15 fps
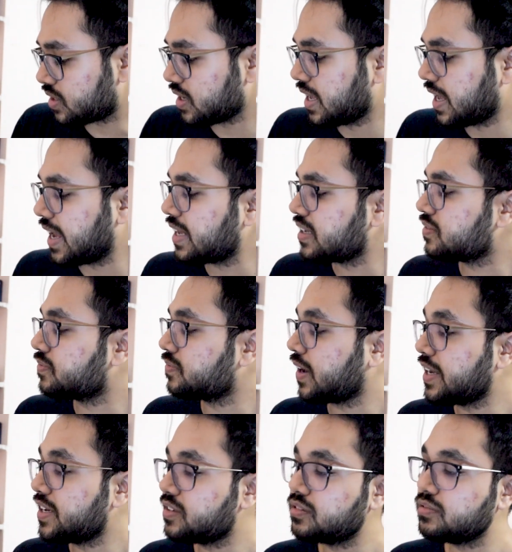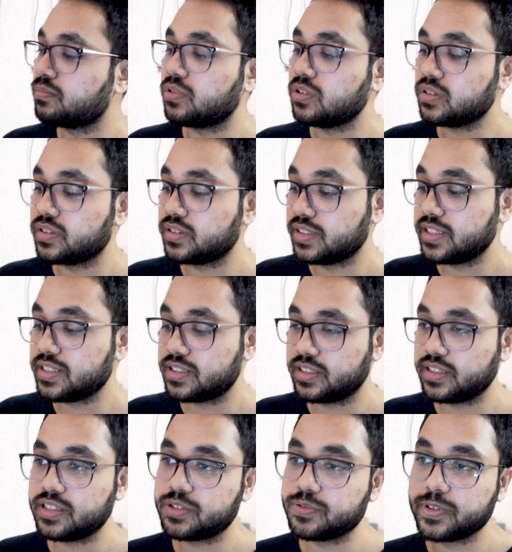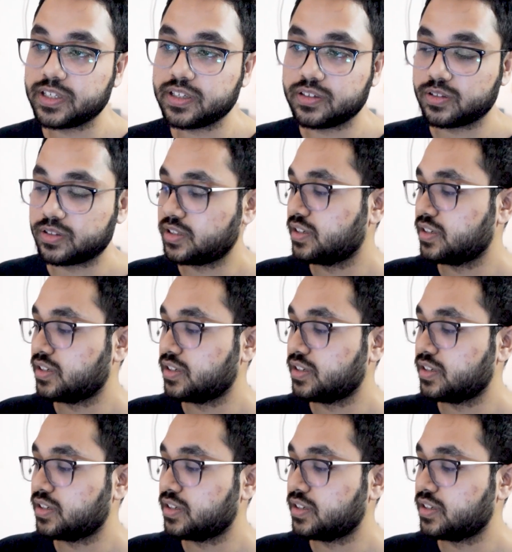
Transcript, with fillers: and the final book this is really good